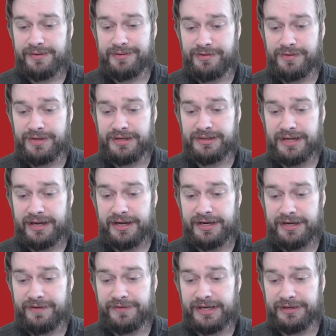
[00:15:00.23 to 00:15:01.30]
The unique deck
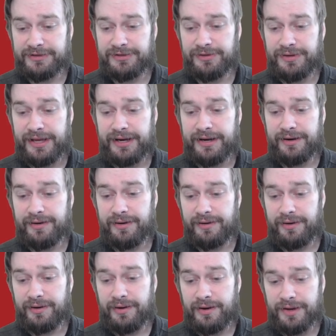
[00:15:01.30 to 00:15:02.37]
ID of a deck is located
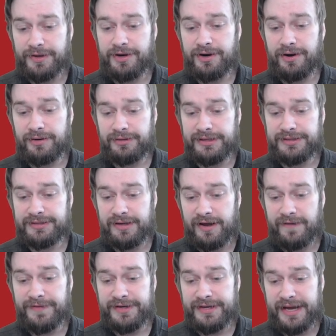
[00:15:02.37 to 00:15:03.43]
on the card list
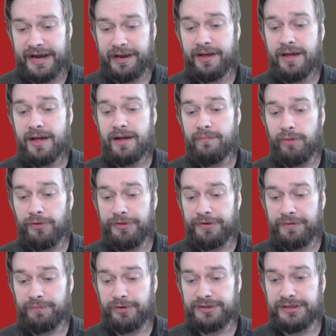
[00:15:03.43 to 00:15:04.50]
of the deck, both
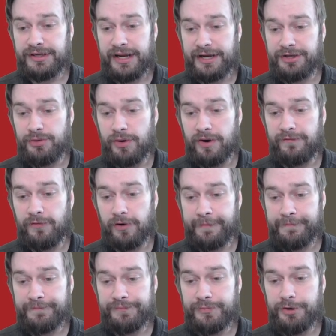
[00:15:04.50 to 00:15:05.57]
in printed and QR
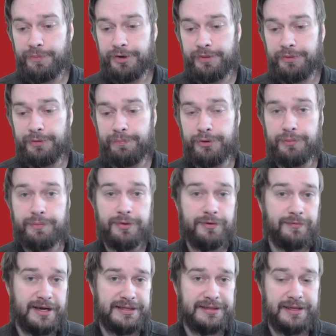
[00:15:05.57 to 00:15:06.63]
form. Boop, boop, boop, boop,
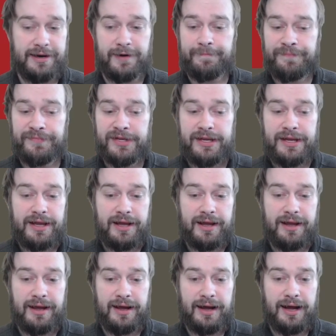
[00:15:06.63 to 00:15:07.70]
right there.
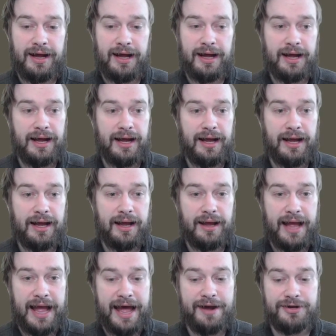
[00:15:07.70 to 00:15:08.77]

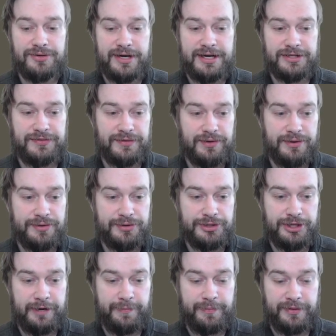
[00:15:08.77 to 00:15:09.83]
How to transfer
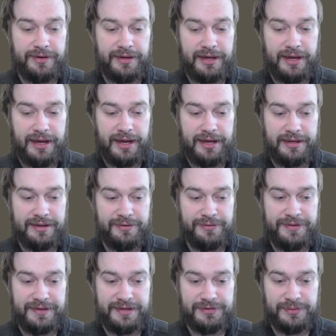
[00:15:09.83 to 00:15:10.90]
ownership. I
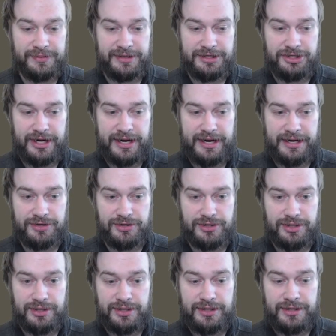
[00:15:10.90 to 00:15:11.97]
don't think that's really
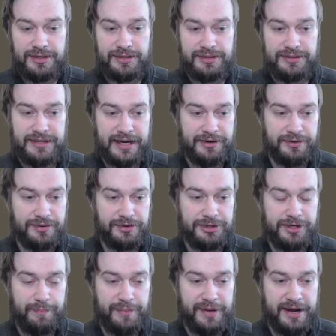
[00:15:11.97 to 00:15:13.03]
changed. Deck
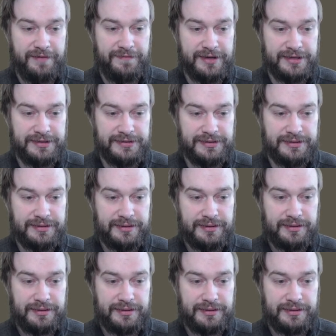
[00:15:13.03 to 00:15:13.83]
ownership benefits.